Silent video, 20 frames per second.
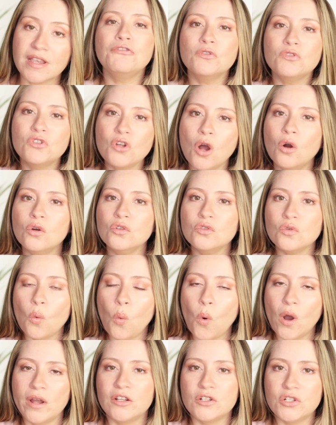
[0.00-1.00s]
If you don't
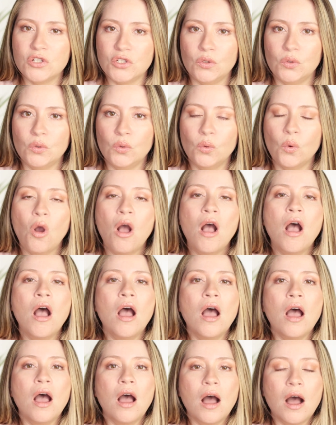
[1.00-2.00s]
wanna do
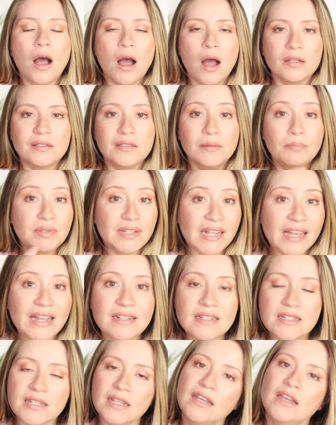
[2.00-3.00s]
the
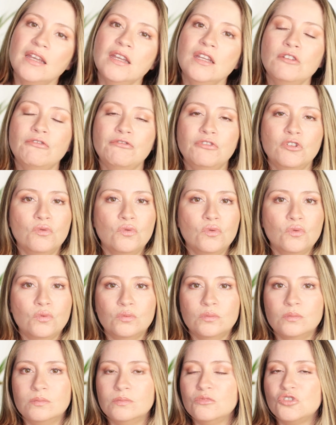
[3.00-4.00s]
blending, if you
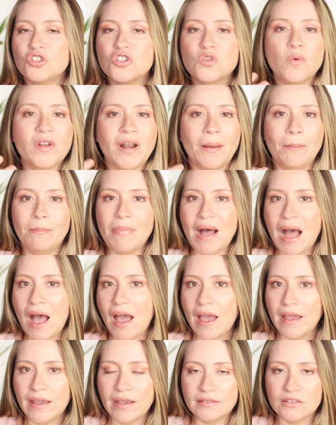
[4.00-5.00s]
just wanna
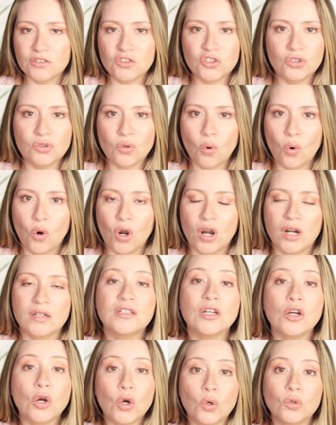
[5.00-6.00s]
buy at the store
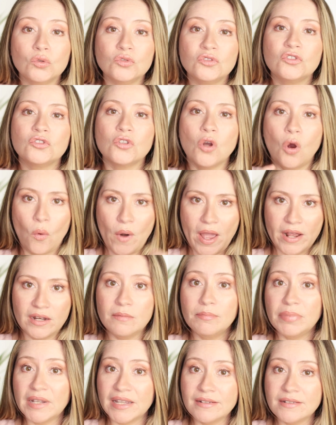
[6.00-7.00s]
the oats
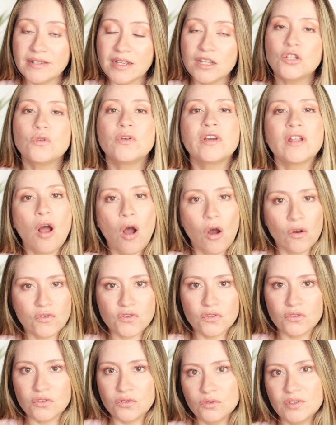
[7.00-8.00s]
already blended, you can
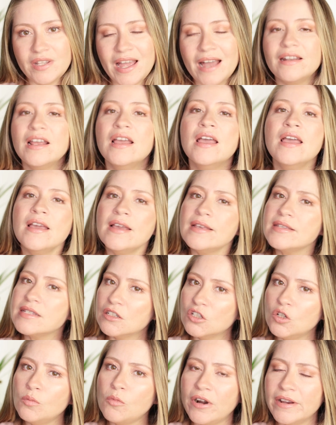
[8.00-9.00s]
also do that. It's
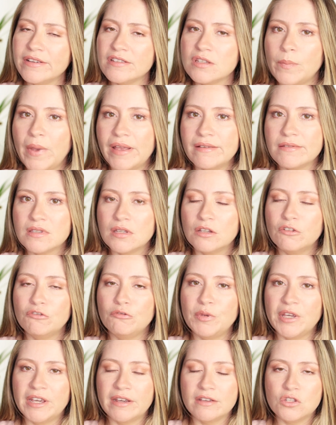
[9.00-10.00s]
a little more
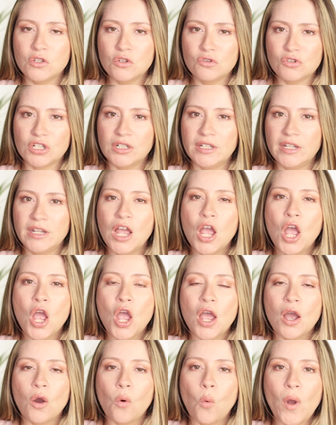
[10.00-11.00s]
expensive, because usually
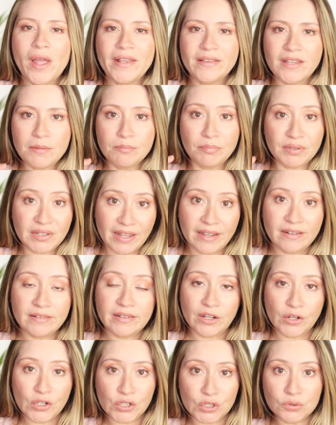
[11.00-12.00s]
when they blend
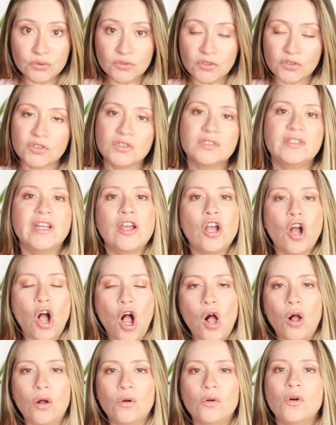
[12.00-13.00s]
the oats, they
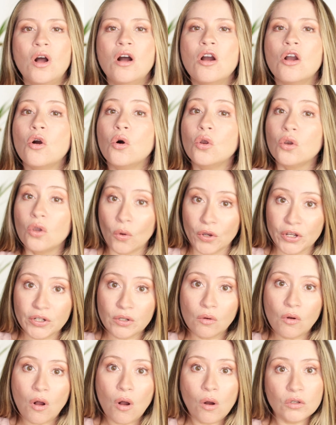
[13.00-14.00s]
call
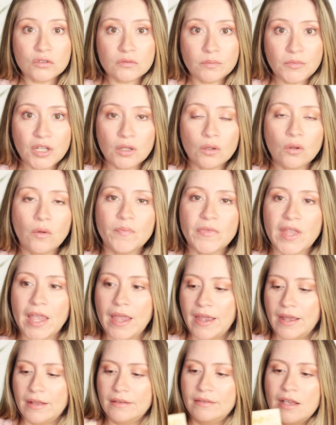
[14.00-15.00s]
colloidal oatmeal,
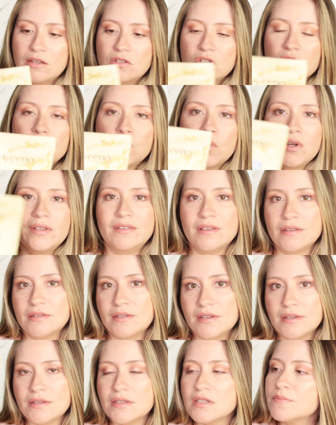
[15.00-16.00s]
and this is what
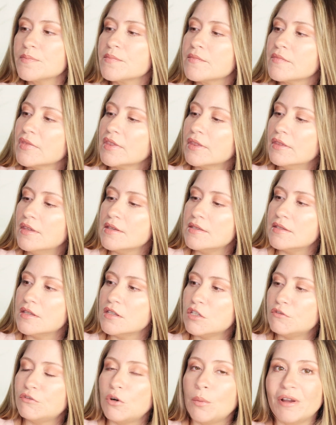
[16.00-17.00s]
this is. This
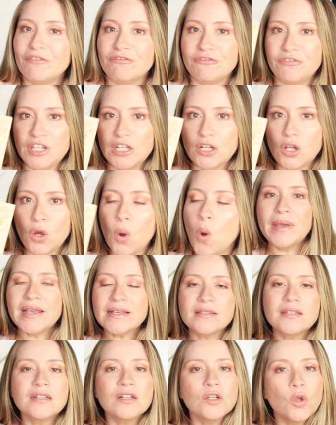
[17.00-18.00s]
is from Aveeno.
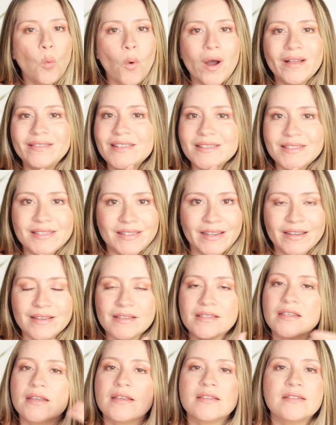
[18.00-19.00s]
Basically what this
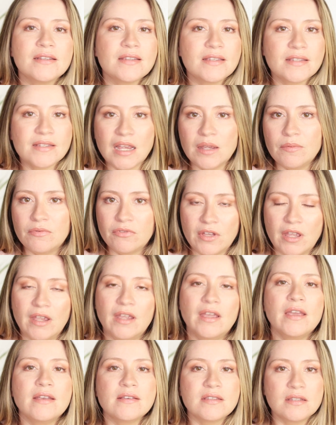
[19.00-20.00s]
is the same
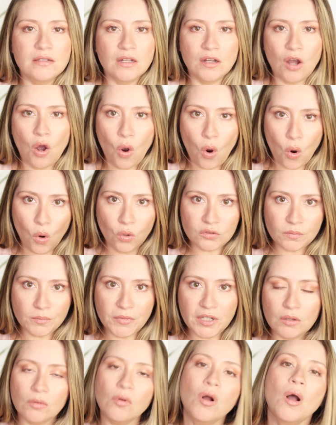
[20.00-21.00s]
thing, is the
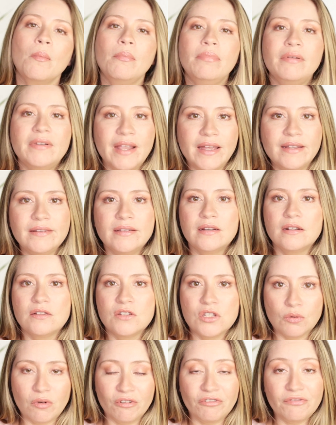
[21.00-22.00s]
oatmeal blended
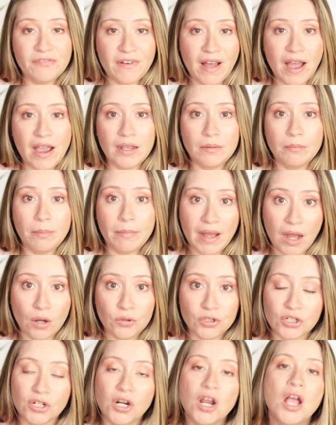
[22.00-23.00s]
into a fine
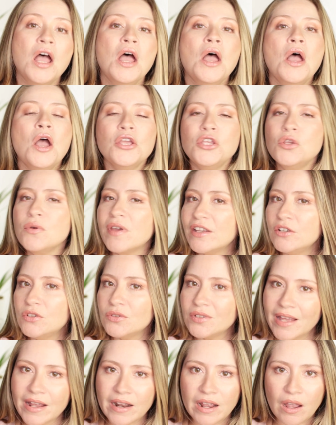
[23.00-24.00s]
powder. You can
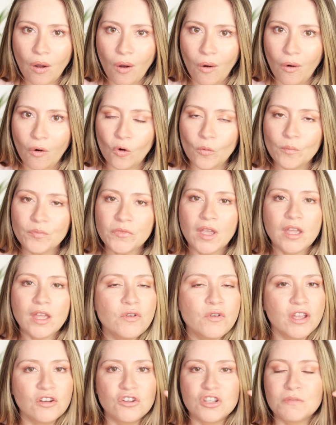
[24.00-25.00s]
do that at home,
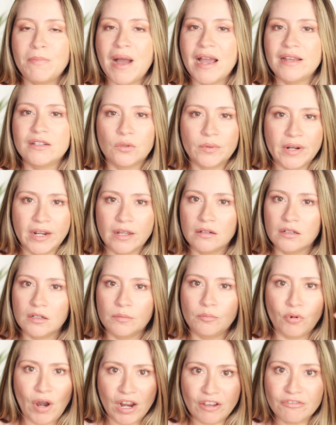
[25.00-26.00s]
you can just buy the
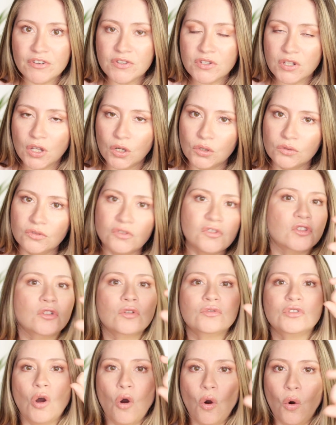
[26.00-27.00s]
regular breakfast oats, you
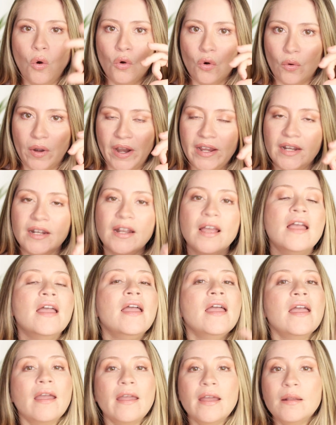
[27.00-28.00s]
know, the whole grain,
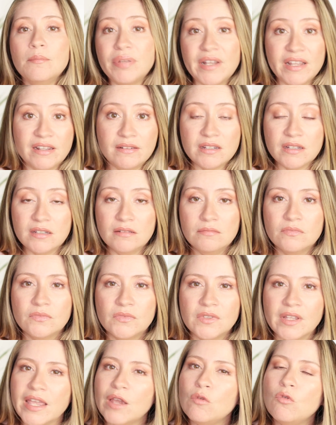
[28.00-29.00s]
and blend it.
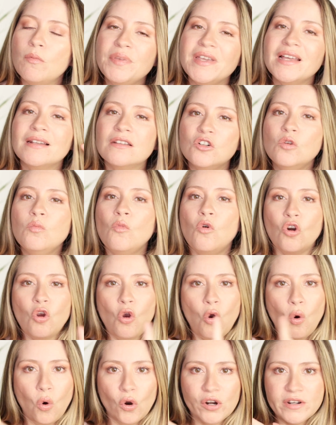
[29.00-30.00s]
It will be a little more
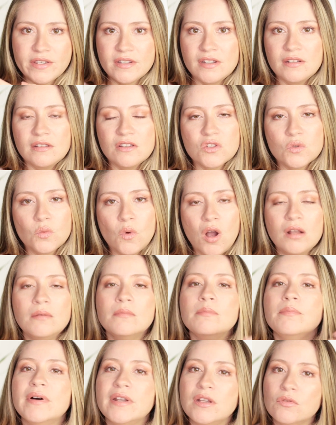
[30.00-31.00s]
coarse than this
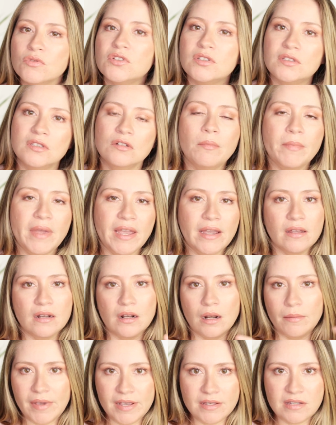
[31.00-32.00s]
one, but it will still make
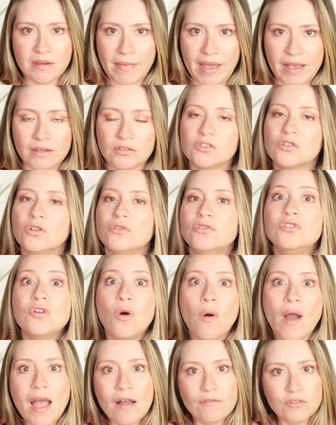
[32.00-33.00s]
it an amazing mask. So you
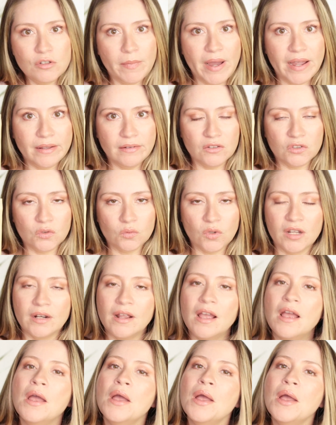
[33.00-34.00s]
don't have to buy this one.